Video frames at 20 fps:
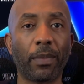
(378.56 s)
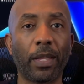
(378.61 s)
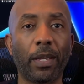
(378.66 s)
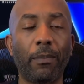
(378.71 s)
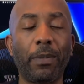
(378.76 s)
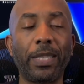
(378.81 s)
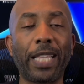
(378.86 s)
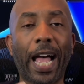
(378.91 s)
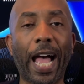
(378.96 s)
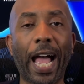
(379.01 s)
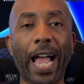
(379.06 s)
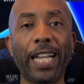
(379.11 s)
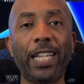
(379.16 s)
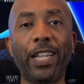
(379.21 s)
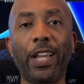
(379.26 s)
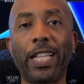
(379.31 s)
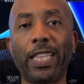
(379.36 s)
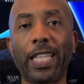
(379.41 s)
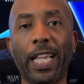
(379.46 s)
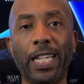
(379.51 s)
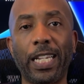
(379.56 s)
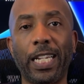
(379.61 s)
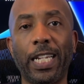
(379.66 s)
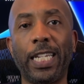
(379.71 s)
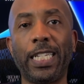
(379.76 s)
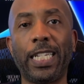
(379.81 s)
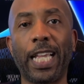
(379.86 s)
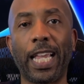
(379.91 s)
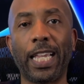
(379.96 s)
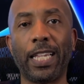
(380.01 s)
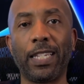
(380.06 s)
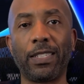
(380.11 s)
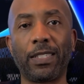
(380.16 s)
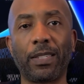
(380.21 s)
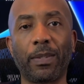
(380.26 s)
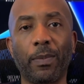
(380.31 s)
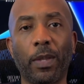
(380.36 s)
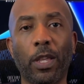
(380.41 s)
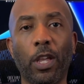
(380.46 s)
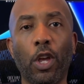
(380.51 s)
But the idea at the end of the day
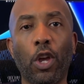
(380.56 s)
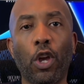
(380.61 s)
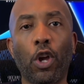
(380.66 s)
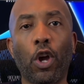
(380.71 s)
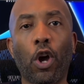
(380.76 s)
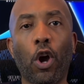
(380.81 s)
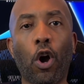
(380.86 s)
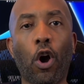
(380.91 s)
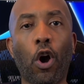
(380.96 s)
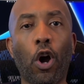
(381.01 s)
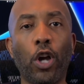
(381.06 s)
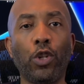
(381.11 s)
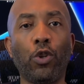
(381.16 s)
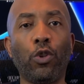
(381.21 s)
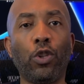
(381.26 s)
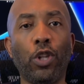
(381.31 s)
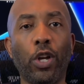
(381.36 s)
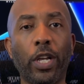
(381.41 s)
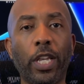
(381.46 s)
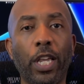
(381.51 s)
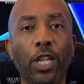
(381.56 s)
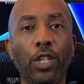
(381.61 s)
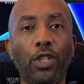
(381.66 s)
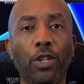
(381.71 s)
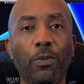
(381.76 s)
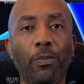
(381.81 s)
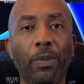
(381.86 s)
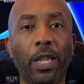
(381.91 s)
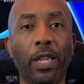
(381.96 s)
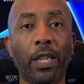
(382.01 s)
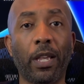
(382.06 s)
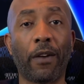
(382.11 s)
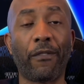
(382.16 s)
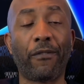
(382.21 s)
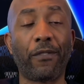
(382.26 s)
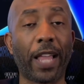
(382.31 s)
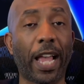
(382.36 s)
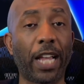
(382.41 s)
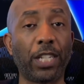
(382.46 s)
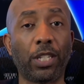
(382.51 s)
is, are you looking to be a
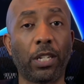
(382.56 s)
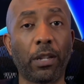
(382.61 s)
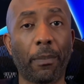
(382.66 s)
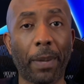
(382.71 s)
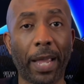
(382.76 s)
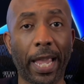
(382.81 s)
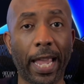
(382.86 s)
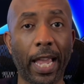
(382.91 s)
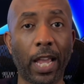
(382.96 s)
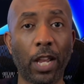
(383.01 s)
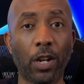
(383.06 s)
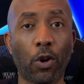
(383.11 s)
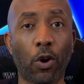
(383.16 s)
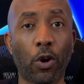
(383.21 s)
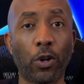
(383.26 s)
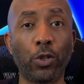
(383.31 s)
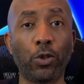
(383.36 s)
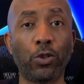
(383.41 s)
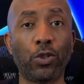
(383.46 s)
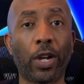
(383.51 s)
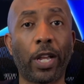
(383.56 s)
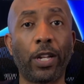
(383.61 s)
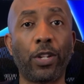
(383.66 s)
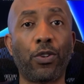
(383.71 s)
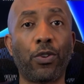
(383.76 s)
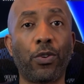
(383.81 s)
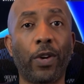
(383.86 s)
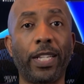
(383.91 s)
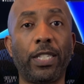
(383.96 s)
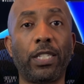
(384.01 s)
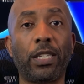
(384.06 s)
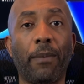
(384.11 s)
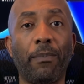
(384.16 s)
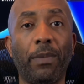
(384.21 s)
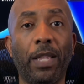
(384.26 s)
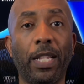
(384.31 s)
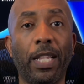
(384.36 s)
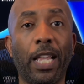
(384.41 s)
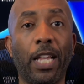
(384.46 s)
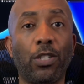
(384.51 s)
flash in the pan, or are you trying to create
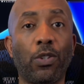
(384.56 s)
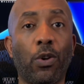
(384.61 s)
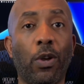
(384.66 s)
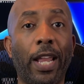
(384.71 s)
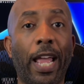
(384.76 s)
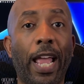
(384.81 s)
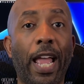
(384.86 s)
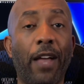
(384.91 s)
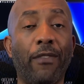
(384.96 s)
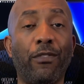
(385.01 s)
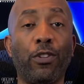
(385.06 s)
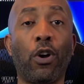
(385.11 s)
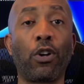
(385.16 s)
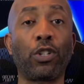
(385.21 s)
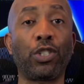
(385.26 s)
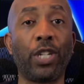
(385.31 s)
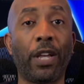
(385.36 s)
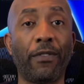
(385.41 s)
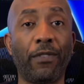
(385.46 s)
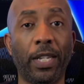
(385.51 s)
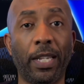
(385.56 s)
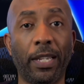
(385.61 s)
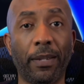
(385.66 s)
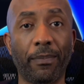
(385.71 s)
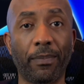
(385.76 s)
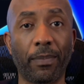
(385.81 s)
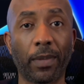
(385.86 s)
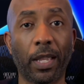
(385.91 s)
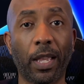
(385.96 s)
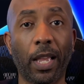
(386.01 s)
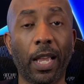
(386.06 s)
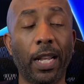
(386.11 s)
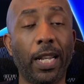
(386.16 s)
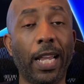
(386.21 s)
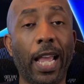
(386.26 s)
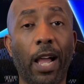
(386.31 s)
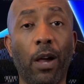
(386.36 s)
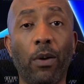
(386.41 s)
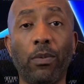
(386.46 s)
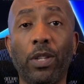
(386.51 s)
something that's going to have longevity?
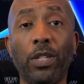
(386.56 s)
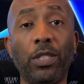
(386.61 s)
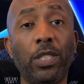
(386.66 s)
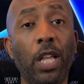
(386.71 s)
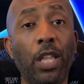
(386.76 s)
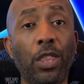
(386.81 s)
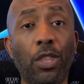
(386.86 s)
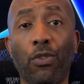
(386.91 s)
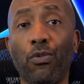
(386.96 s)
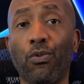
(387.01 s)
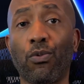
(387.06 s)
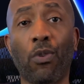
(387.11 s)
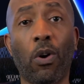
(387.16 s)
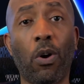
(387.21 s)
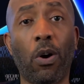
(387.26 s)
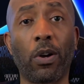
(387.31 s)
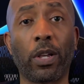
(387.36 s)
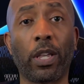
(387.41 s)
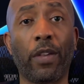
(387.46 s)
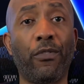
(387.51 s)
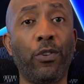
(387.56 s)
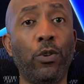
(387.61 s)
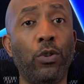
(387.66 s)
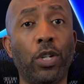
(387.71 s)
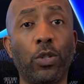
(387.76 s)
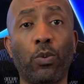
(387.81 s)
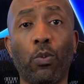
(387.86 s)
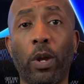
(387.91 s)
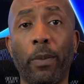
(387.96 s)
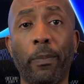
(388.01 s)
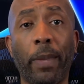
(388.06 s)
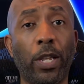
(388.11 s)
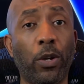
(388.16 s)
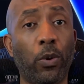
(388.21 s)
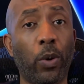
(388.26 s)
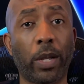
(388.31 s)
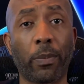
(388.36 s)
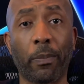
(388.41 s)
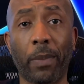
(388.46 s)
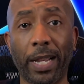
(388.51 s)
Now, there's nothing wrong if you just want to make
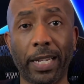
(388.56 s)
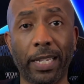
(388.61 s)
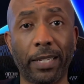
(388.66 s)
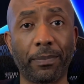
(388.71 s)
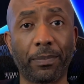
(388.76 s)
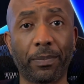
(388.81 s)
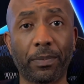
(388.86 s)
quick money.